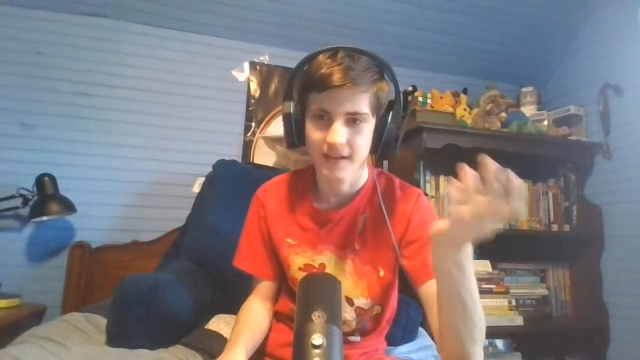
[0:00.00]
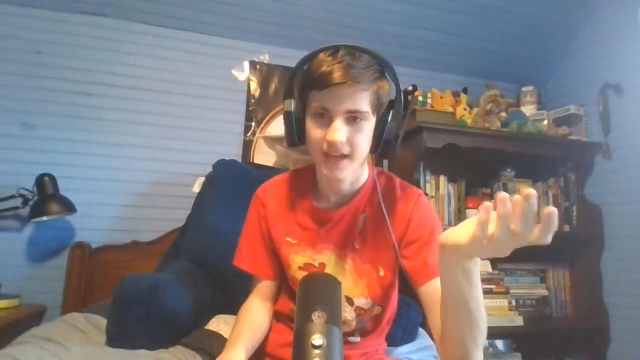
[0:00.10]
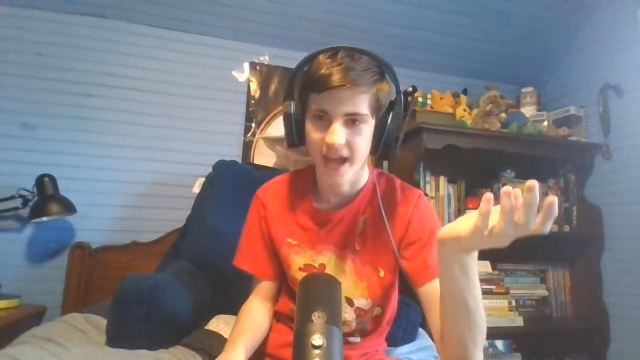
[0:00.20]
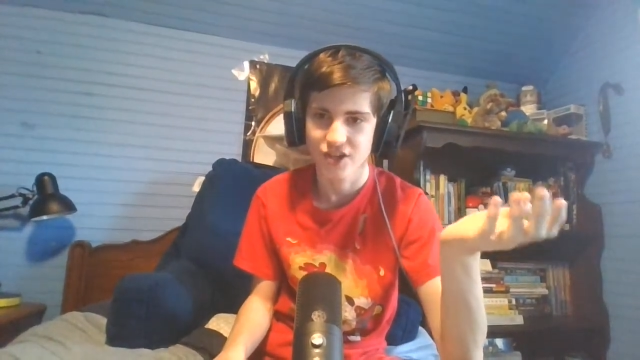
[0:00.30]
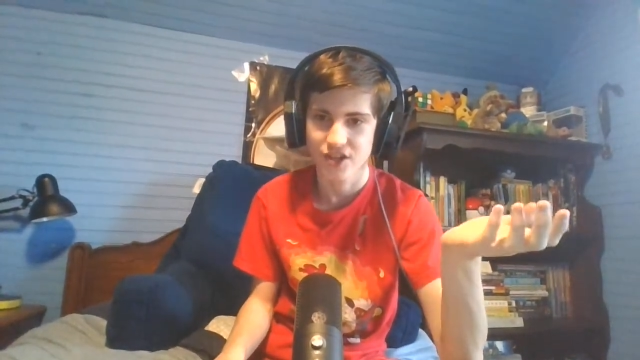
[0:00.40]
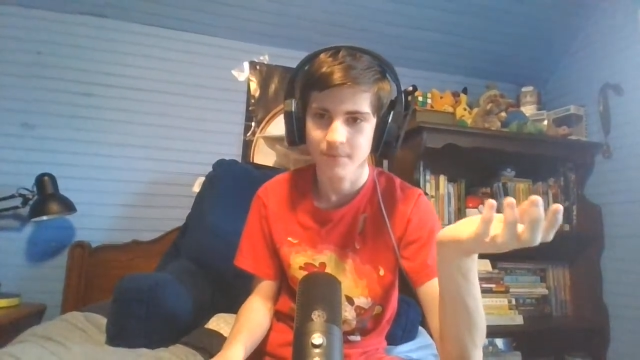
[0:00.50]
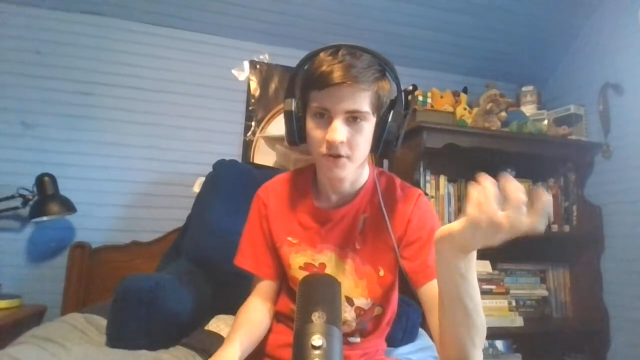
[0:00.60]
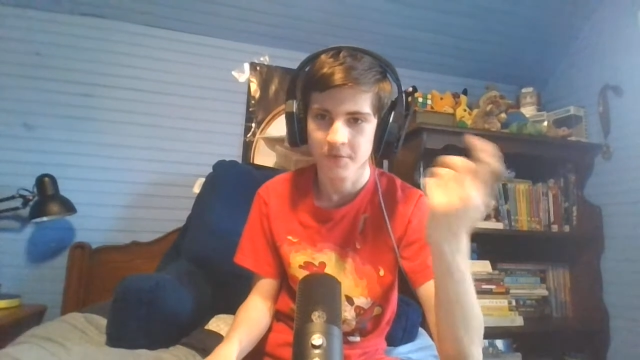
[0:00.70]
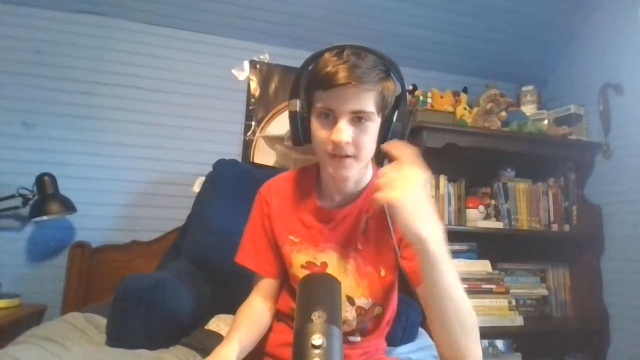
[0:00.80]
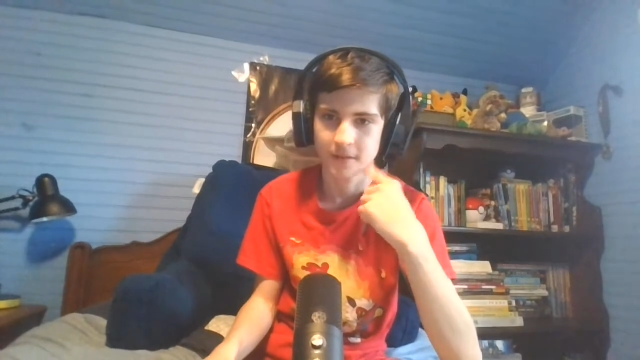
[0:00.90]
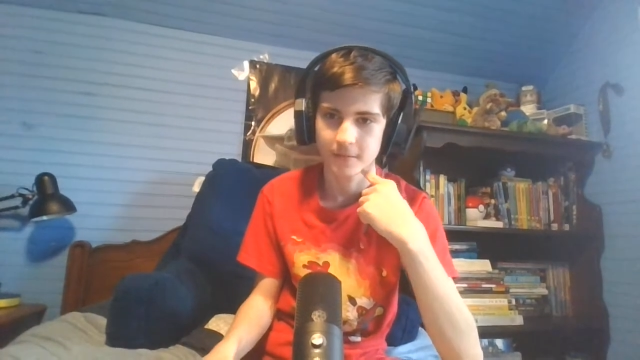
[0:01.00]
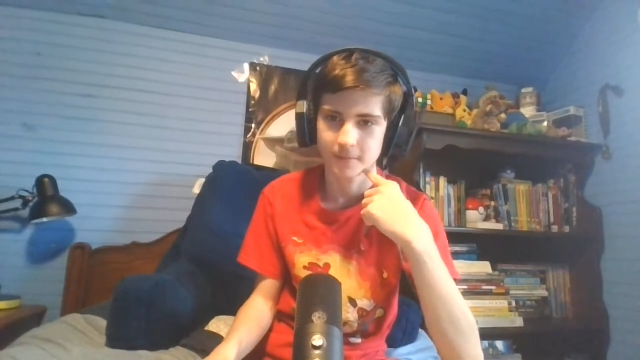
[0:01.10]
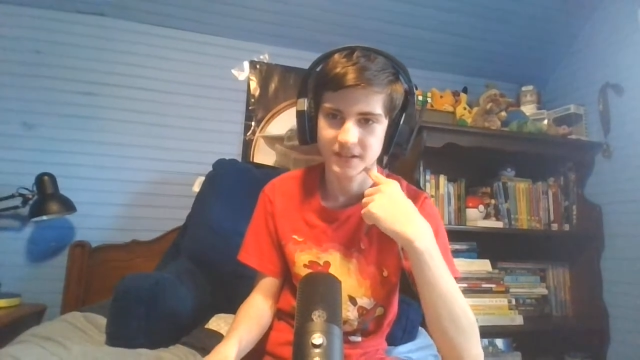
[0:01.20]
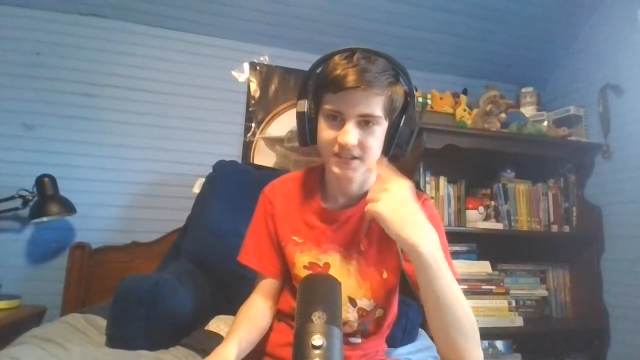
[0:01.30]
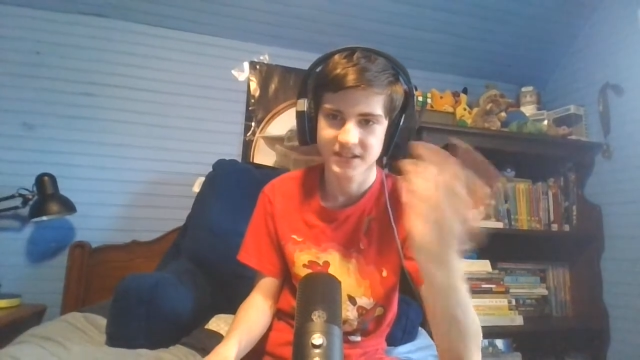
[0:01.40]
catching Pokemon,
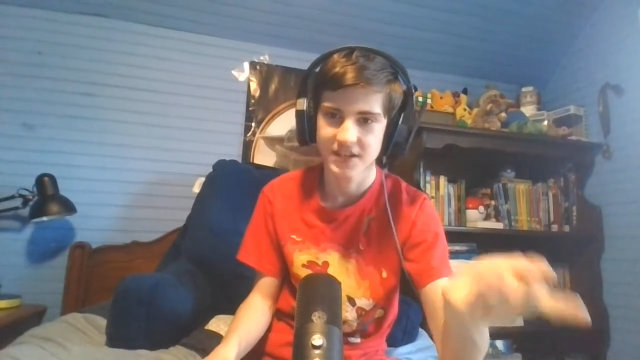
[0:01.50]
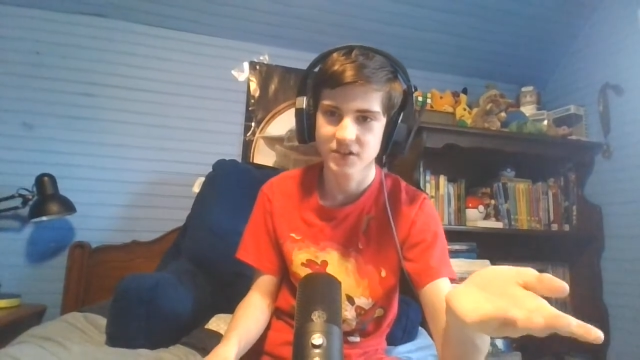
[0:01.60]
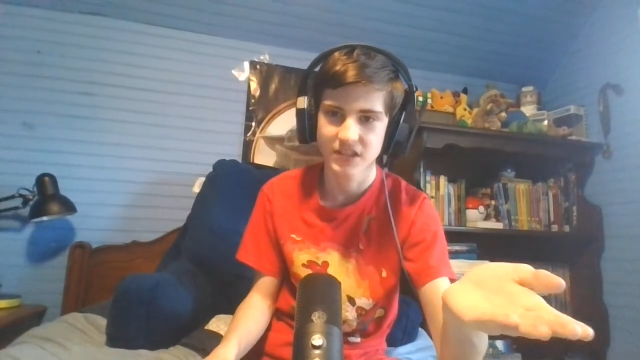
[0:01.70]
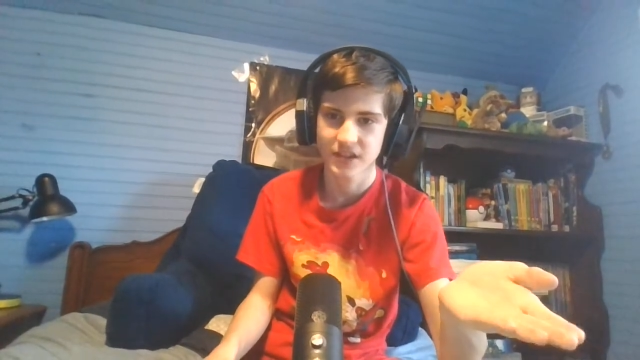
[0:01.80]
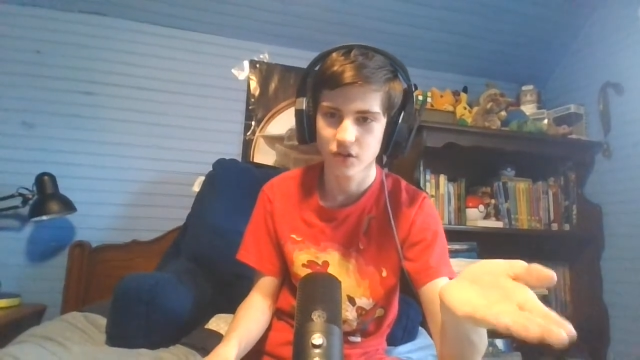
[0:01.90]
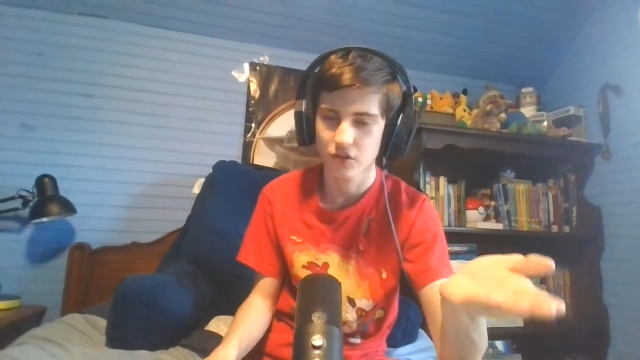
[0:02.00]
but seriously,